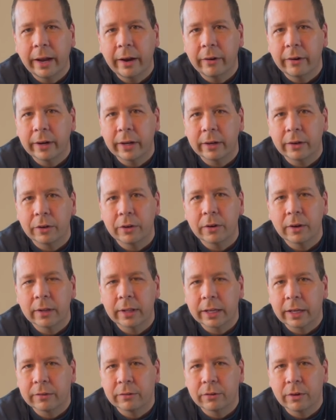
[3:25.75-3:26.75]
caring, or
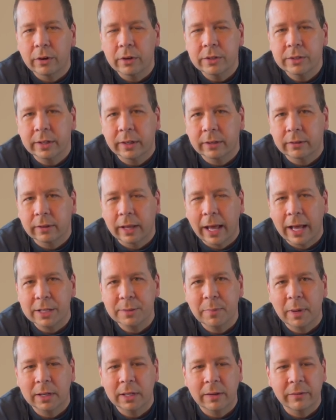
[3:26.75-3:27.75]
like a nursing
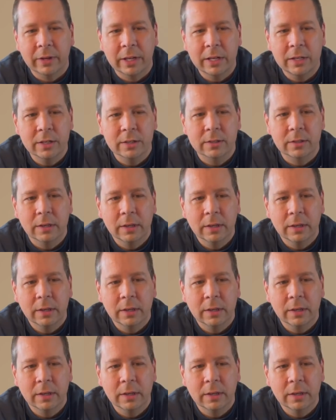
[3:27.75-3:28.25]
aspect of it.